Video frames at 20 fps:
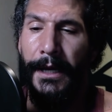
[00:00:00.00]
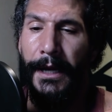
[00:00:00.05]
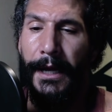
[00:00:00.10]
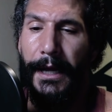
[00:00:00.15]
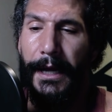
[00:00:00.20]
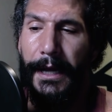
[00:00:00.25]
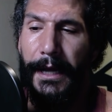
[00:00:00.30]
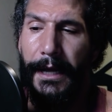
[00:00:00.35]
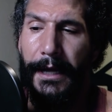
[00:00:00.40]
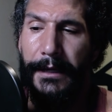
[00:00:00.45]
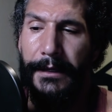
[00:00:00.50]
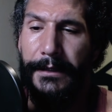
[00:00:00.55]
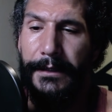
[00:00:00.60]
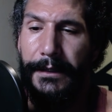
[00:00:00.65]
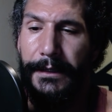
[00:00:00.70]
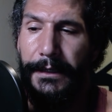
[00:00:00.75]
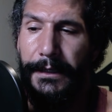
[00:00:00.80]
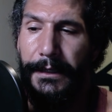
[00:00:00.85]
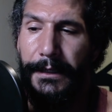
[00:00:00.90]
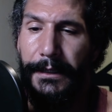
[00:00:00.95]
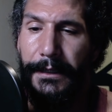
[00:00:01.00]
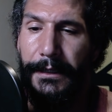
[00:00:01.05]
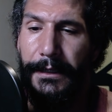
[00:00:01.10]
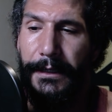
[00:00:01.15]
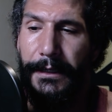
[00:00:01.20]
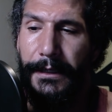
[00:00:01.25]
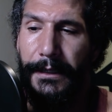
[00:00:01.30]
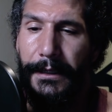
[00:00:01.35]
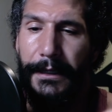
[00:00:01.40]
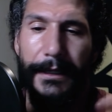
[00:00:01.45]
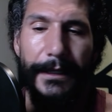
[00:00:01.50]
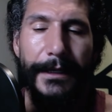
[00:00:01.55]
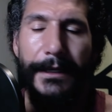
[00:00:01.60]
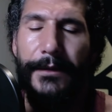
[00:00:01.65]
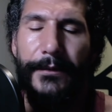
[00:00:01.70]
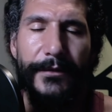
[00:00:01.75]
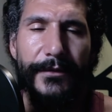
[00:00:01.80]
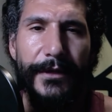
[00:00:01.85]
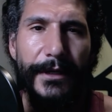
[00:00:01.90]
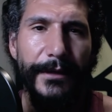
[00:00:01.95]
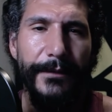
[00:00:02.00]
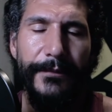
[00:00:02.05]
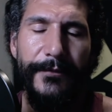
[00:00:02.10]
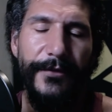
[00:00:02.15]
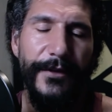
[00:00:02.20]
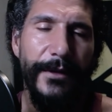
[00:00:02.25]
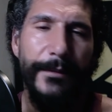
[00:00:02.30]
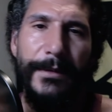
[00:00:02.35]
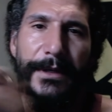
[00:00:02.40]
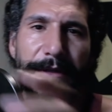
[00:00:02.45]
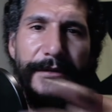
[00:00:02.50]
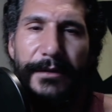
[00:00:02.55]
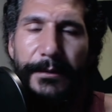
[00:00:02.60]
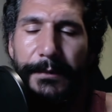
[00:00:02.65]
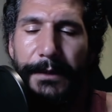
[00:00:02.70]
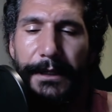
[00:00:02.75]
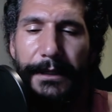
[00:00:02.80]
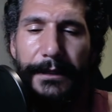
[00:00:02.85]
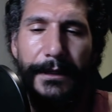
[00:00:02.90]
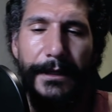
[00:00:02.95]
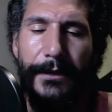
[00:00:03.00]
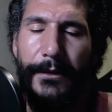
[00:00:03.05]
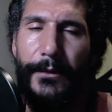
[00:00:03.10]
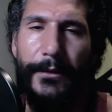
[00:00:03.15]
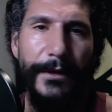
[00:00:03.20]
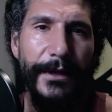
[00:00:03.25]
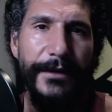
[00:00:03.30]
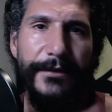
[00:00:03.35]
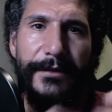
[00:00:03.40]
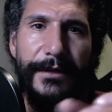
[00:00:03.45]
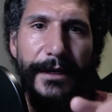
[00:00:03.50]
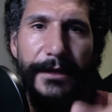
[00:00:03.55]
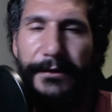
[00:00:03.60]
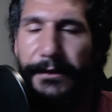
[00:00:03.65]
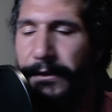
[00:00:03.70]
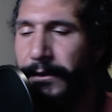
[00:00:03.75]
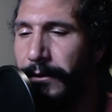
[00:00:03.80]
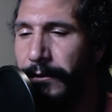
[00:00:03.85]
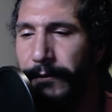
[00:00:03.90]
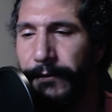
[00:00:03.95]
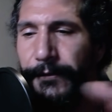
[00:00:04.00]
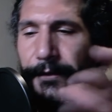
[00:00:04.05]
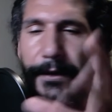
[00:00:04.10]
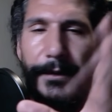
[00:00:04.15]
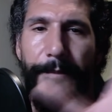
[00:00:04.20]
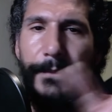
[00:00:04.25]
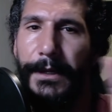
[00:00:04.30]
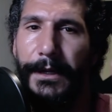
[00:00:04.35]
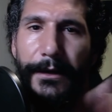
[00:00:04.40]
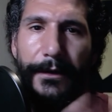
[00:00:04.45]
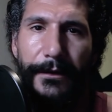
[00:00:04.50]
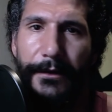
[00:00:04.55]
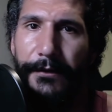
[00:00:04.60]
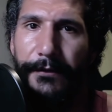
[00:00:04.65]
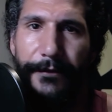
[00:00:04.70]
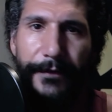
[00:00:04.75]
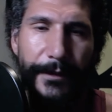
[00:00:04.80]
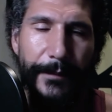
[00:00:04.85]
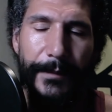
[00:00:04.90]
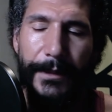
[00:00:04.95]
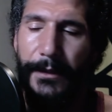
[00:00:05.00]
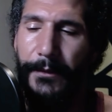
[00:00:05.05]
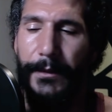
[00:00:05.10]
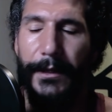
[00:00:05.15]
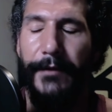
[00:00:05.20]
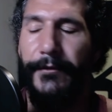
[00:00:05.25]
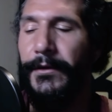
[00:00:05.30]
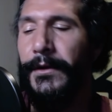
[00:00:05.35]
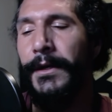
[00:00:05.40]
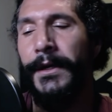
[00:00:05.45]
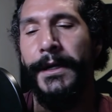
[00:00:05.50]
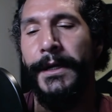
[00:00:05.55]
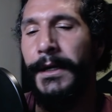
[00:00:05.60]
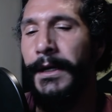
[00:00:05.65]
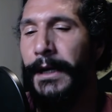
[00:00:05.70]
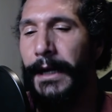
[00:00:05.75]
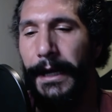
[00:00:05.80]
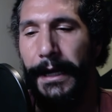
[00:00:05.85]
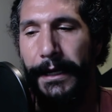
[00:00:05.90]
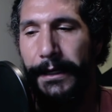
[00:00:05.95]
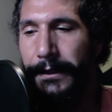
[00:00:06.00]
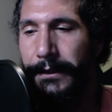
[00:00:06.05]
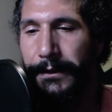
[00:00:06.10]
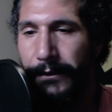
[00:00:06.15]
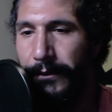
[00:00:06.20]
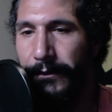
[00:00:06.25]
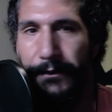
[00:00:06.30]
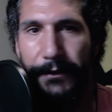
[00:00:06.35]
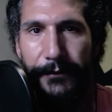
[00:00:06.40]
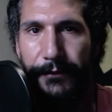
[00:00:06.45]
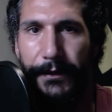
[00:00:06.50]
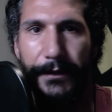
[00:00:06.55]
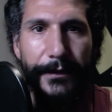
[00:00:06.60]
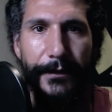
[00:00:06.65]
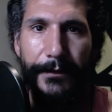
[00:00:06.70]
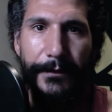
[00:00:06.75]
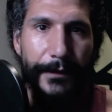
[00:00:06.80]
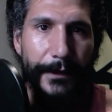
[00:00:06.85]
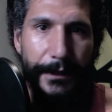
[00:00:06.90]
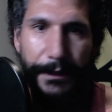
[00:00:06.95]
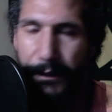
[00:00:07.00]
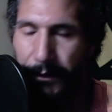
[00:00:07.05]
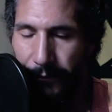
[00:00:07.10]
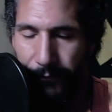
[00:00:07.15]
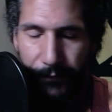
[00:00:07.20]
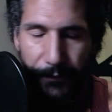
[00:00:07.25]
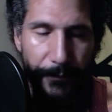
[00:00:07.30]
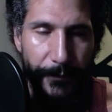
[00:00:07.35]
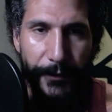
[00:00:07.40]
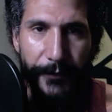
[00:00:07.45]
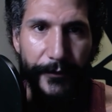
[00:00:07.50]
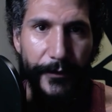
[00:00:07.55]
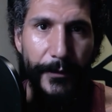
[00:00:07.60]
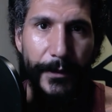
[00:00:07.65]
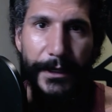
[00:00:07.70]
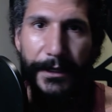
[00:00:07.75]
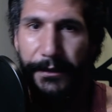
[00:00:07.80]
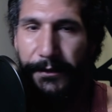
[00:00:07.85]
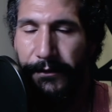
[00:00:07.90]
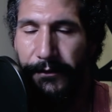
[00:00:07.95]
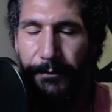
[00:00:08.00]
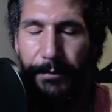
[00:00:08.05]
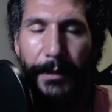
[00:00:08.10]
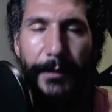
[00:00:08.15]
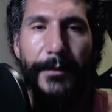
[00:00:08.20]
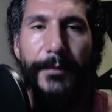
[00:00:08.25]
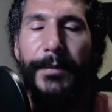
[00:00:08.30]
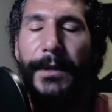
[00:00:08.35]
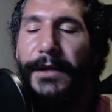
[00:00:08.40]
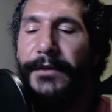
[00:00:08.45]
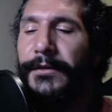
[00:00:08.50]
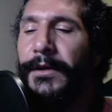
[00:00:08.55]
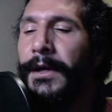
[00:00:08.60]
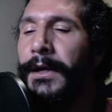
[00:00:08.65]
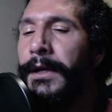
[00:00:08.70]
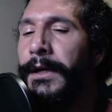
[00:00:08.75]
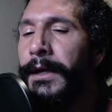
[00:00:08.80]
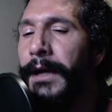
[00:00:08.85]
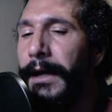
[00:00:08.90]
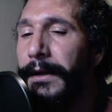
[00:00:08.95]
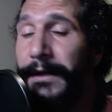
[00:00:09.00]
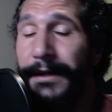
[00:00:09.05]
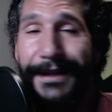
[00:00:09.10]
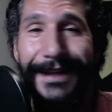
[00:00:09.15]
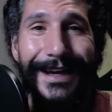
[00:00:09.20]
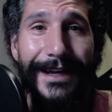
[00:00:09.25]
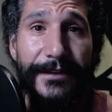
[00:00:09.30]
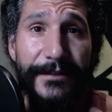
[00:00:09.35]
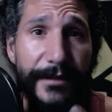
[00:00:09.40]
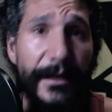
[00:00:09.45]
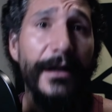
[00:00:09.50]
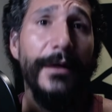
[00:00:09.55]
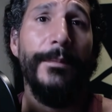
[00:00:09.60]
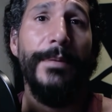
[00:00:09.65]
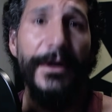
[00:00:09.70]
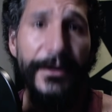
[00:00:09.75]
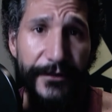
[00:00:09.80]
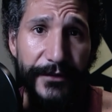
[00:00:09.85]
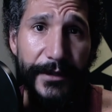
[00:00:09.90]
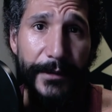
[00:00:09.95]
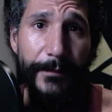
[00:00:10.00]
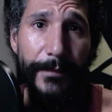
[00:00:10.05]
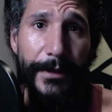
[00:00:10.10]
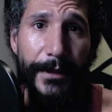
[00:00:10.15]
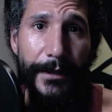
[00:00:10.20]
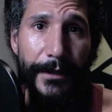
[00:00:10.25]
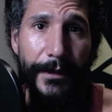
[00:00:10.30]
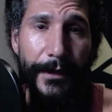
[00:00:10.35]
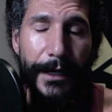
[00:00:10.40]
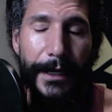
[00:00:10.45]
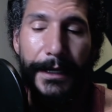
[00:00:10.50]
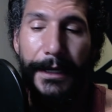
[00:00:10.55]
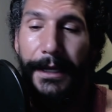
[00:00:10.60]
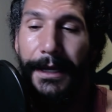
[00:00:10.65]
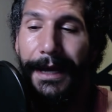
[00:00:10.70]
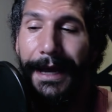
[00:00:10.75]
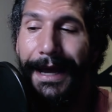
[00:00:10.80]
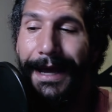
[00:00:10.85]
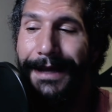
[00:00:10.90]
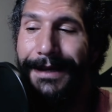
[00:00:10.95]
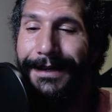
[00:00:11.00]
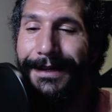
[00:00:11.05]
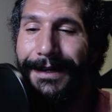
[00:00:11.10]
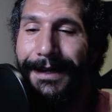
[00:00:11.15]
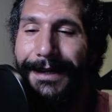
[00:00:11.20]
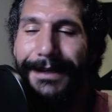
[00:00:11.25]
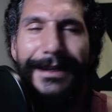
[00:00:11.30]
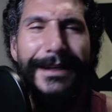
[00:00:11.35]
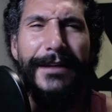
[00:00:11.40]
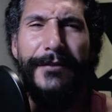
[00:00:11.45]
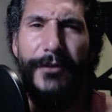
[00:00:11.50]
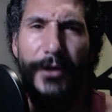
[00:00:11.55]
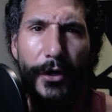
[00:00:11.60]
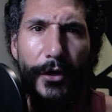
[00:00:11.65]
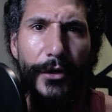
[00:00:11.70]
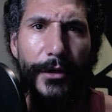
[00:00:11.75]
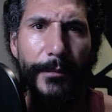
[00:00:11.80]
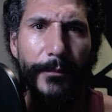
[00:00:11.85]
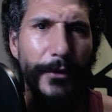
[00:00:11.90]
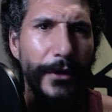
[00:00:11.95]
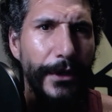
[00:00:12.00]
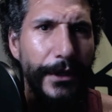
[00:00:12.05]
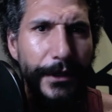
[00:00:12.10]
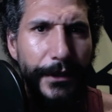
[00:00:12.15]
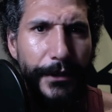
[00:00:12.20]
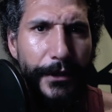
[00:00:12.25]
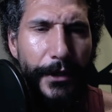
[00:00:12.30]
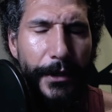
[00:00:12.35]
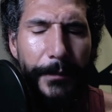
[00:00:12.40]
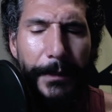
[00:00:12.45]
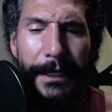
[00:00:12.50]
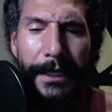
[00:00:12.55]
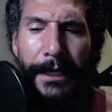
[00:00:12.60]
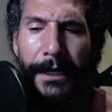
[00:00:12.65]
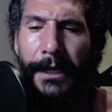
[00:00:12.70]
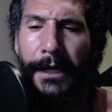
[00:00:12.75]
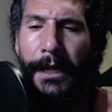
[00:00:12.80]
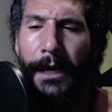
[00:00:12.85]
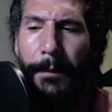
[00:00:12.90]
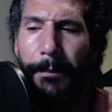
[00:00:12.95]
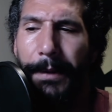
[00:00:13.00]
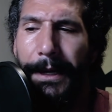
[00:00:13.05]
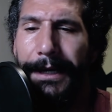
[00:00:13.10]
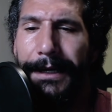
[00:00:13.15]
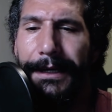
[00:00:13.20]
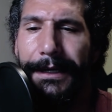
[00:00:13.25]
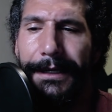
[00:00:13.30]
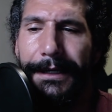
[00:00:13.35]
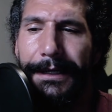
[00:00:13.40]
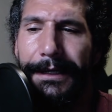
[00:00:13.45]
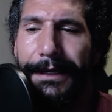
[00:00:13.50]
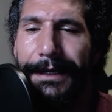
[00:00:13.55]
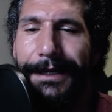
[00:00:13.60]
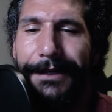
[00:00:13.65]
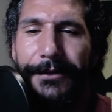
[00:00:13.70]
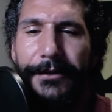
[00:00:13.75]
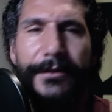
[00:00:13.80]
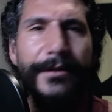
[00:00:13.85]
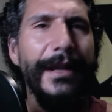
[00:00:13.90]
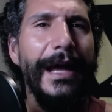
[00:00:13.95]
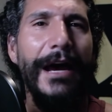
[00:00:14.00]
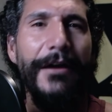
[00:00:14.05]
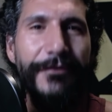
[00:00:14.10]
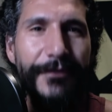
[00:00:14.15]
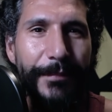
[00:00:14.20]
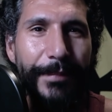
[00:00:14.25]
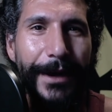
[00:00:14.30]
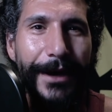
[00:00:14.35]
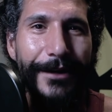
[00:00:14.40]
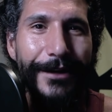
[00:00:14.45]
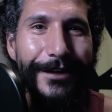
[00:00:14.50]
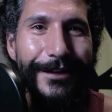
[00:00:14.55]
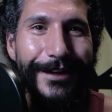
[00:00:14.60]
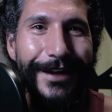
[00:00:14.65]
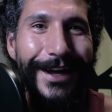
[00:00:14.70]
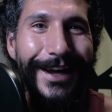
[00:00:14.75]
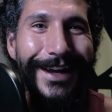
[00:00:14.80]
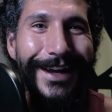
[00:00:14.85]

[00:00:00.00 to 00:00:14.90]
And he was like filming something in New Orleans. The guy was like, don't film here, don't film me or whatever. And he was like, fuck you. I film wherever I want. This is a public place. And then the guy sucker punched him. All right. And it didn't even hurt him really. You know what I mean? But he just laughed about it.